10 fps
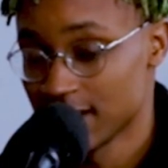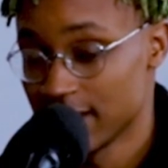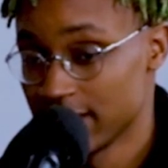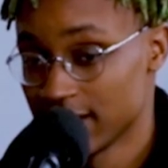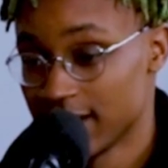
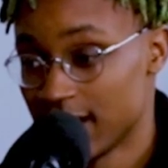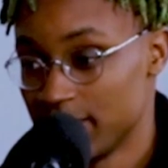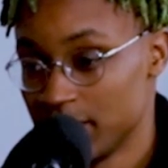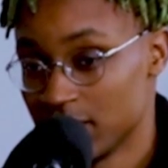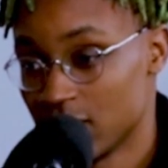I think a lot
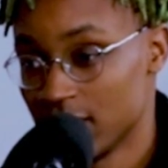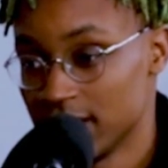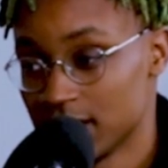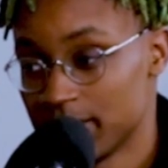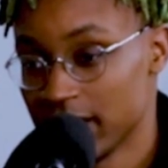of people are gonna
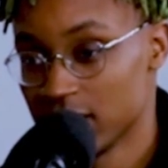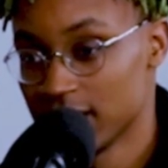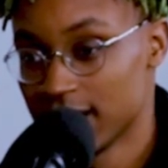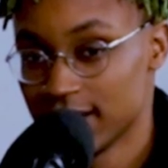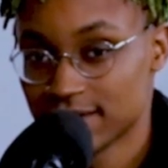end up
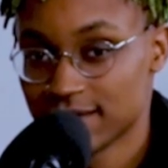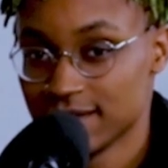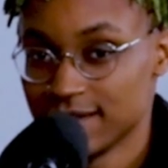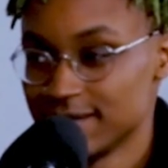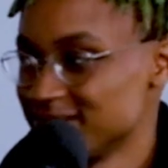paralyzed.
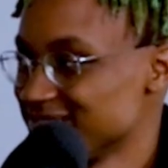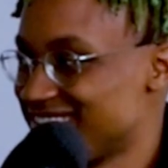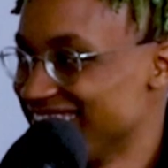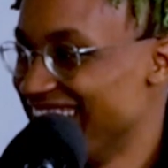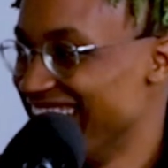
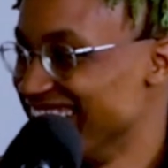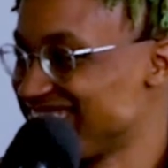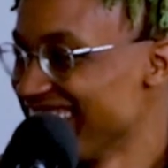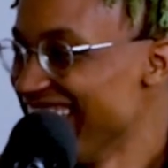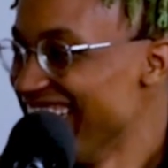
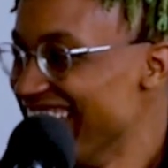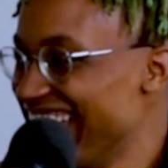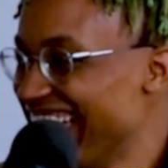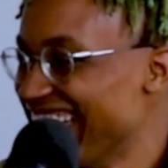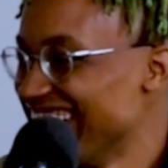That's
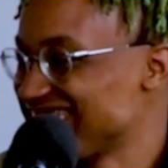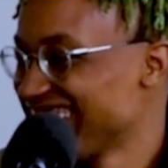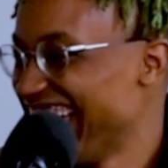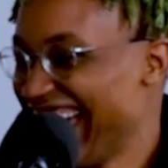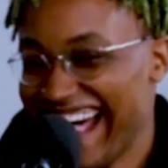
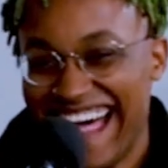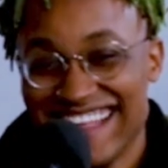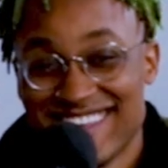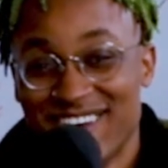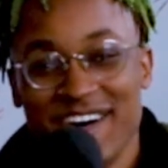
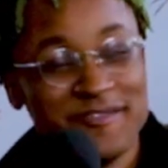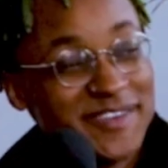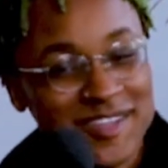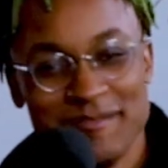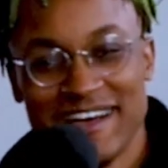how I
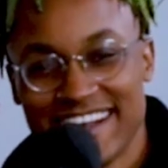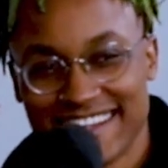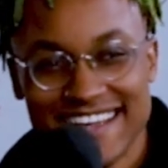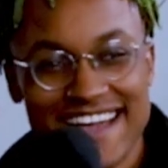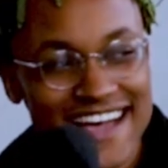feel about
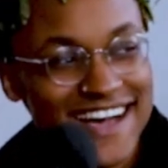it.